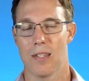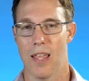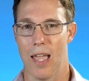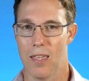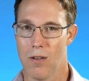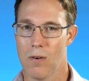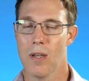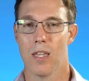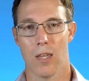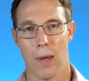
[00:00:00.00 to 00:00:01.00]
Is that you?
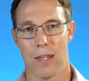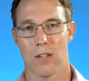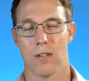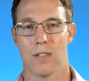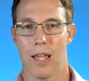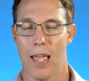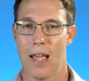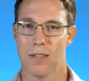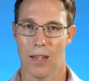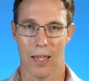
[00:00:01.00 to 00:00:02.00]
You answer, you say
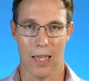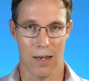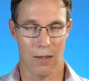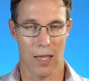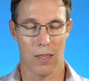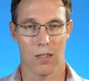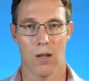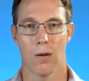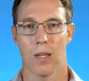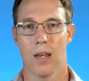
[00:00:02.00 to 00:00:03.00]
yes. Again, you get the
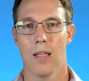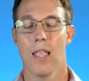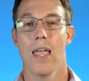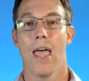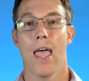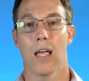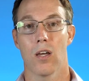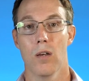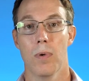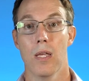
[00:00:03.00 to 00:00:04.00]
token. It
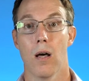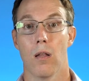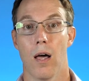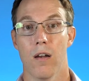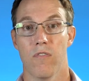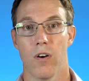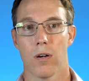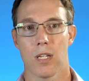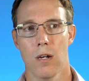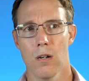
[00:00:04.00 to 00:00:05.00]
could be a lot of
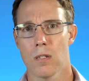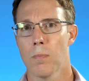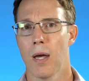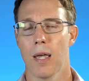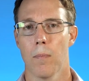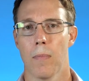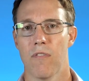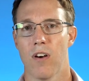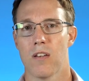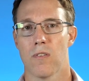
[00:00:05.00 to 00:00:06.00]
folks. I noticed my
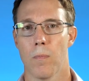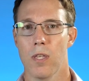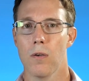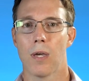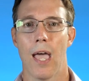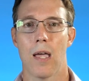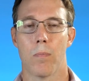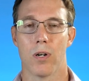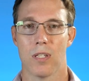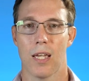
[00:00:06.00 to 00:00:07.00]
friends from the UK in
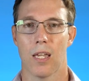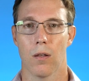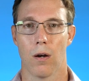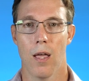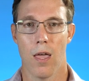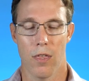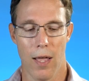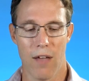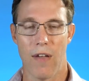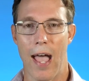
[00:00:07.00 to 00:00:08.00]
particular, they all
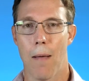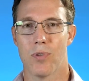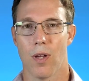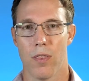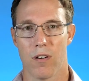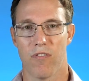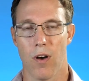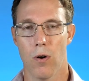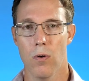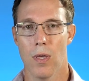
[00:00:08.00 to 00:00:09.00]
have apps on their
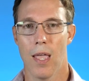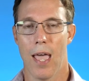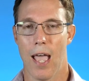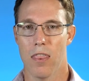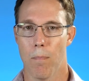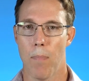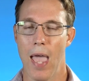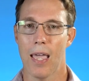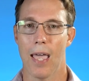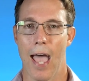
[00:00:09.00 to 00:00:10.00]
phone and the
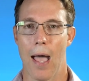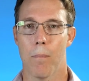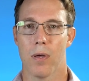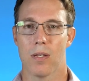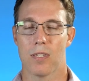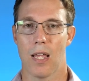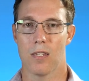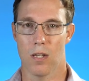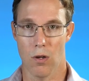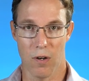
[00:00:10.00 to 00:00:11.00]
bank app
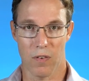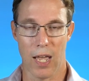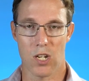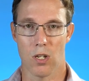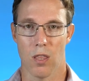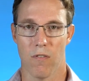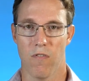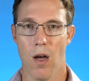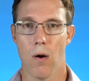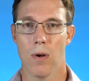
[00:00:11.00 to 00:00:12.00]
sends a notification to the
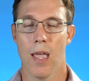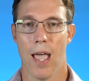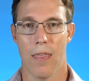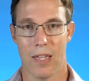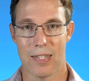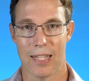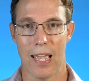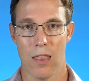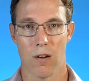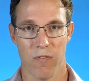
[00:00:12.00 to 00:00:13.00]
phone and they
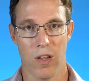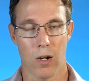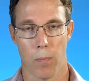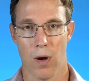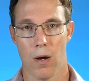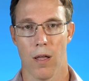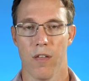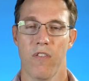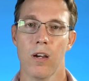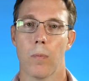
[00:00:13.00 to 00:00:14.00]
scan their fingerprint on
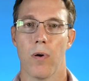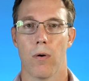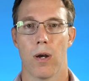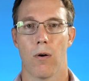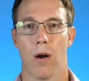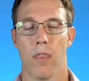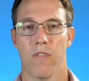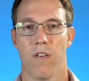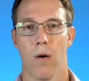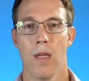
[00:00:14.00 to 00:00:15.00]
the fingerprint reader on the
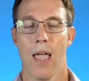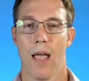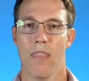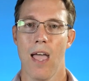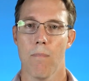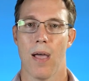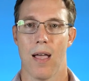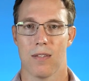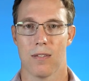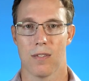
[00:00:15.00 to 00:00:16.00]
phone and that
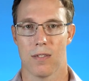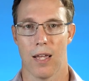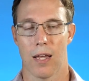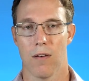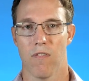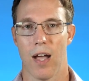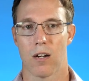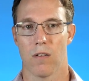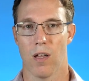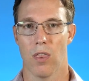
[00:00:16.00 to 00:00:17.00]
passes the second
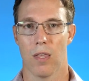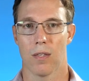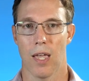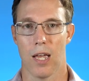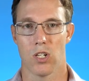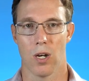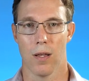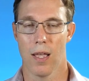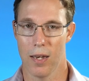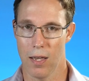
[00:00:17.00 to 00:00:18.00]
factor of authentication.
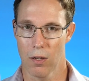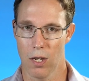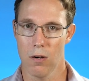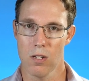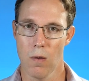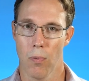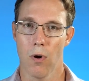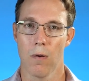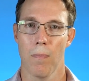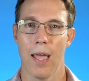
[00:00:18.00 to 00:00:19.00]
Now, here's an
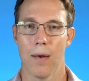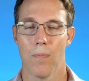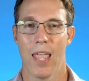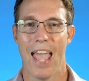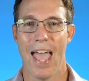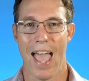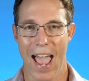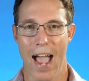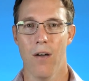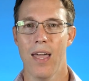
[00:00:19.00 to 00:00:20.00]
important bit.
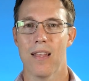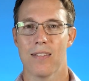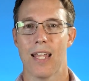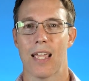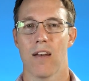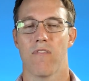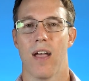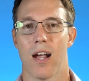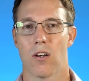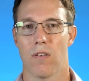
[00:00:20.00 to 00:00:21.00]
How that second
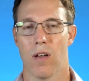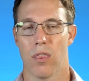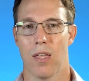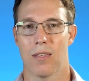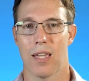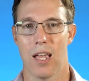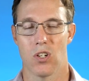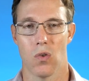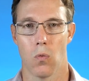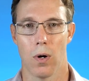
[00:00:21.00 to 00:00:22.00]
factor of
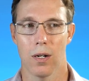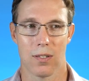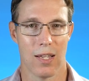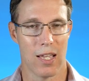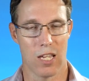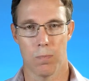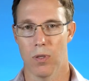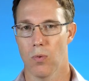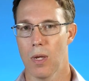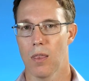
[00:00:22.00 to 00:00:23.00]
authentication works is
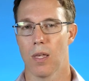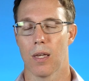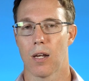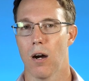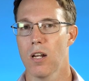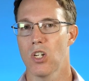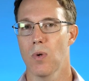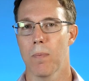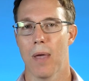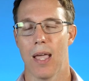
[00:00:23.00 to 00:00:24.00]
between the card
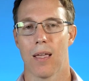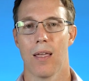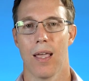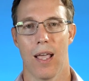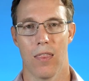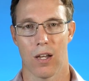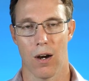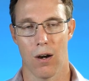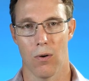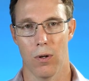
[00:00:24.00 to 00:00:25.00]
issuing bank and the
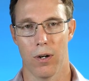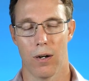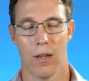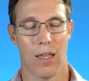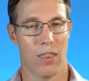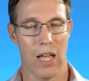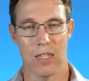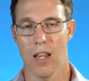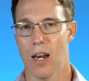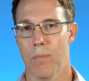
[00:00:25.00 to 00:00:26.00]
cardholder.
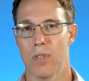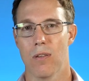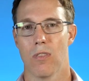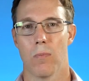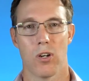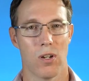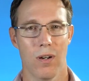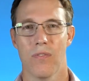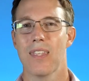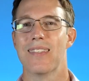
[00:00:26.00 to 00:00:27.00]
That's not up to you, the merchant. You don't
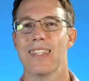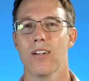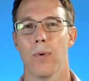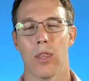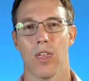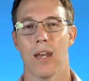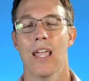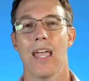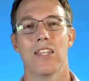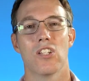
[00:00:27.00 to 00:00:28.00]
have to deal with it.
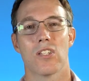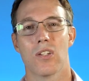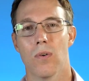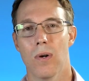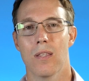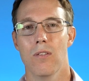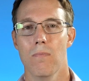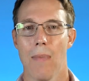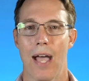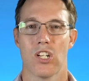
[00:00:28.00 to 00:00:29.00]
It's just going to
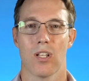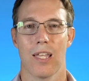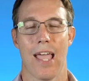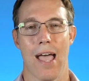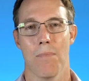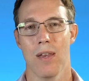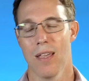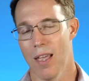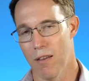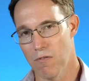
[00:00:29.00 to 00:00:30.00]
magically happen.
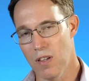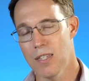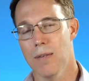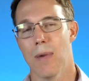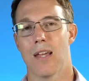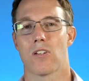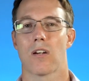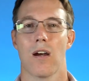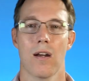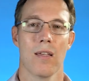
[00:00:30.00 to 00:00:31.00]
Visa and
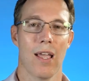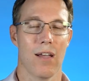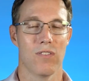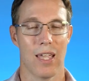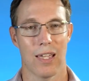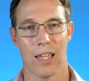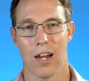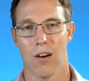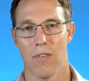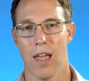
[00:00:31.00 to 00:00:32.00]
MasterCard have taken
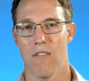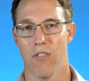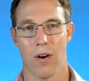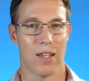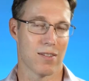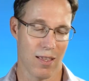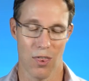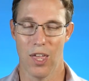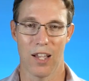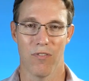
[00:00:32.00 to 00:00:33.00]
care of that for us,
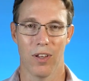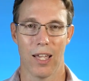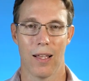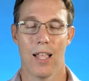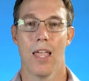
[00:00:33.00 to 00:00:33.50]
thankfully.